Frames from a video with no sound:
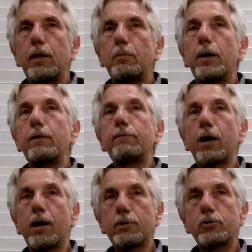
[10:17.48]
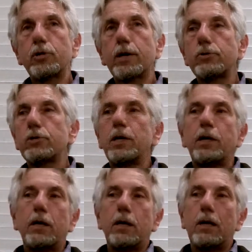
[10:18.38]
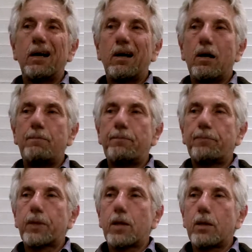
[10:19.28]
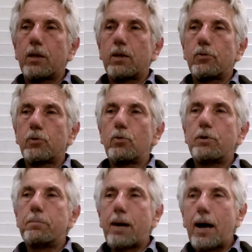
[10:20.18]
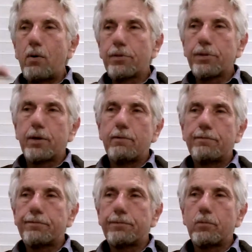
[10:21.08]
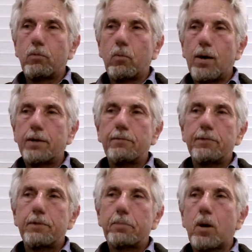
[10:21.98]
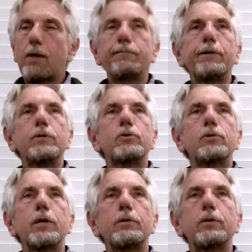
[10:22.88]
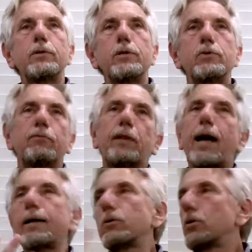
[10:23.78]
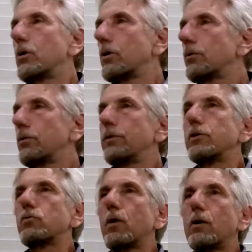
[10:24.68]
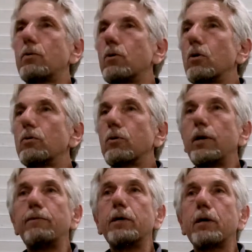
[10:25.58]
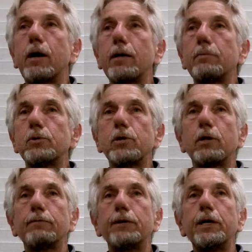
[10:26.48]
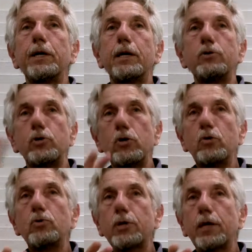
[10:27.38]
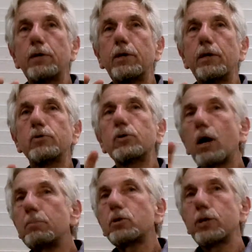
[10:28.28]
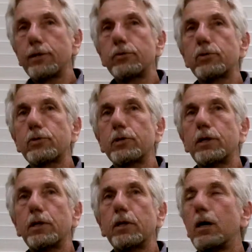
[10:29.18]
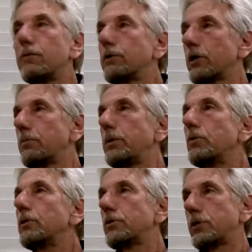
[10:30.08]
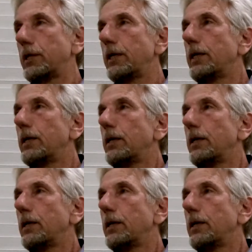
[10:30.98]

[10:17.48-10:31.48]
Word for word: But if God says, um, through the mouth of one of the prophets that this flat earth or this round earth or even God Himself is using the assumptions of a community,